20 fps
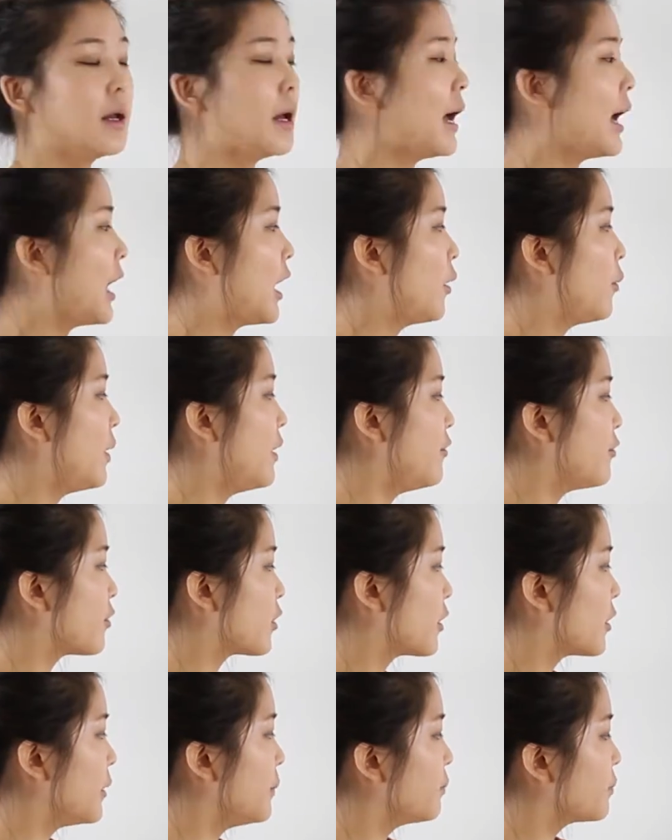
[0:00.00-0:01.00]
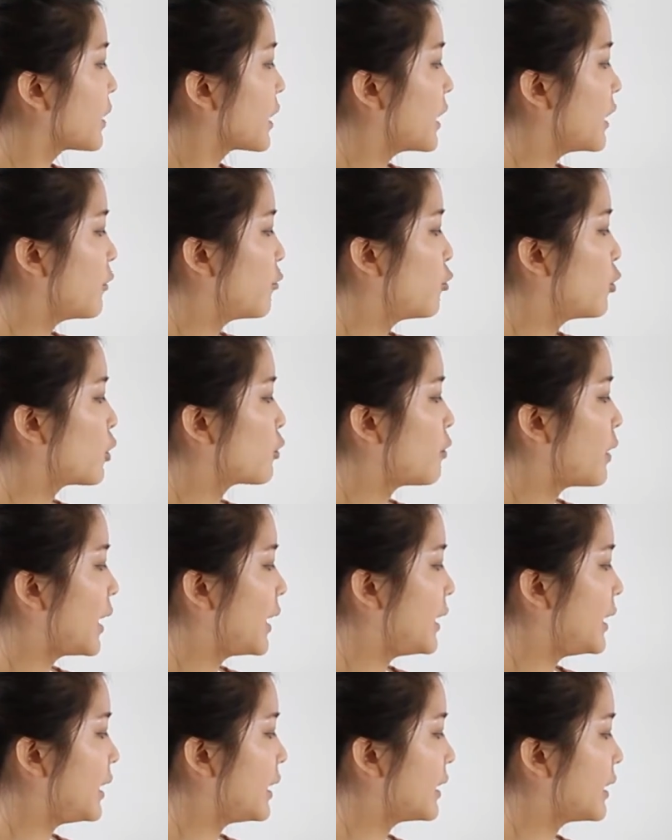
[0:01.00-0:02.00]
However, if we're
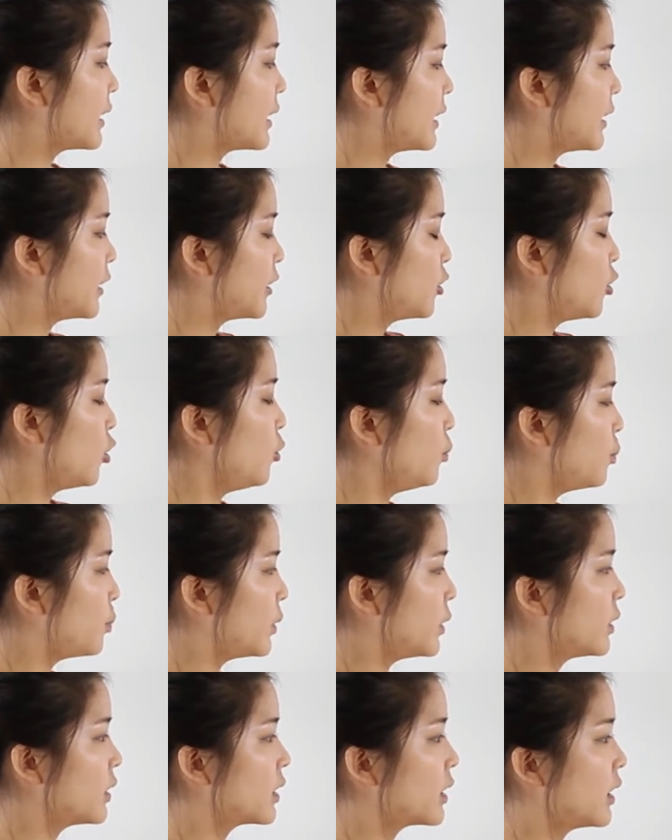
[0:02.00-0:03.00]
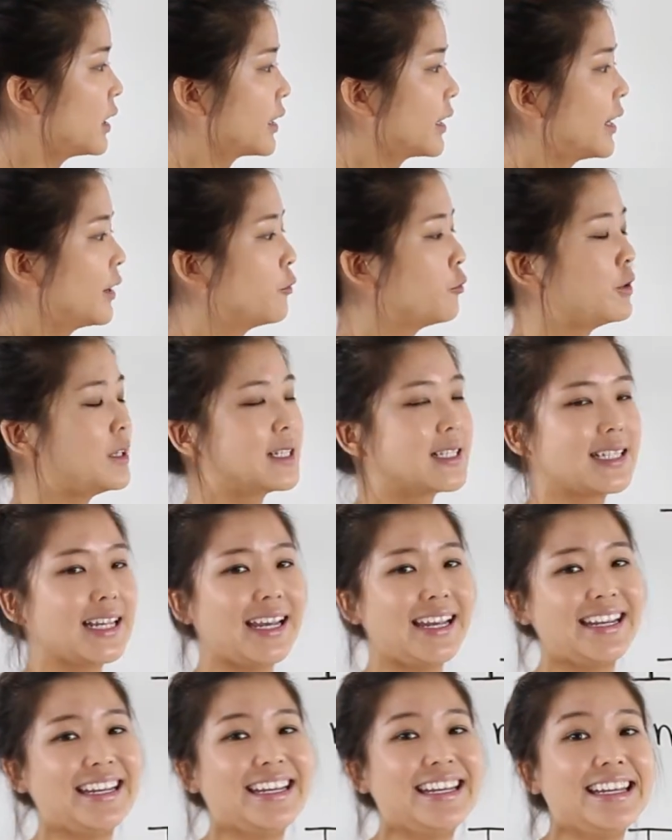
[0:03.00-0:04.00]
writing in a notebook, again, we
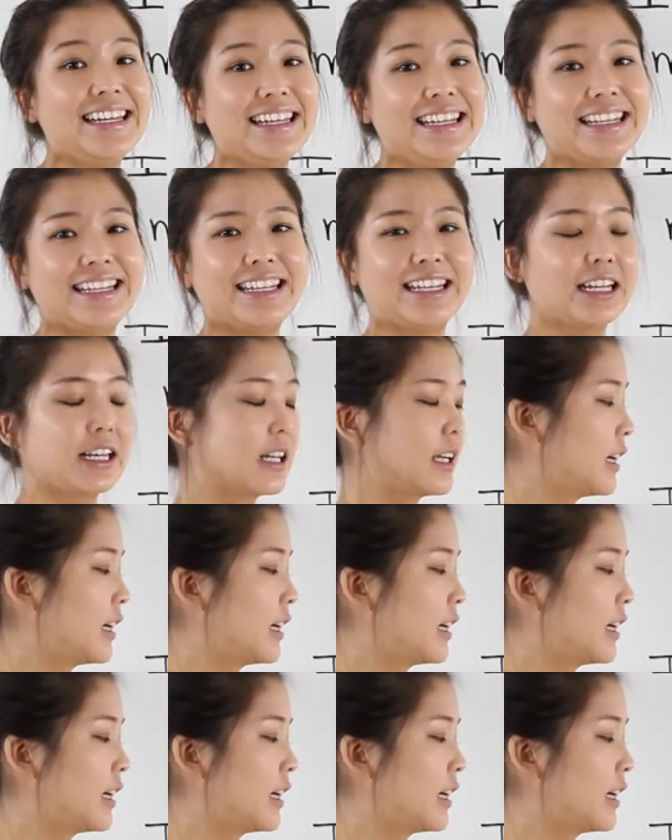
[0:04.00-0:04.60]
say in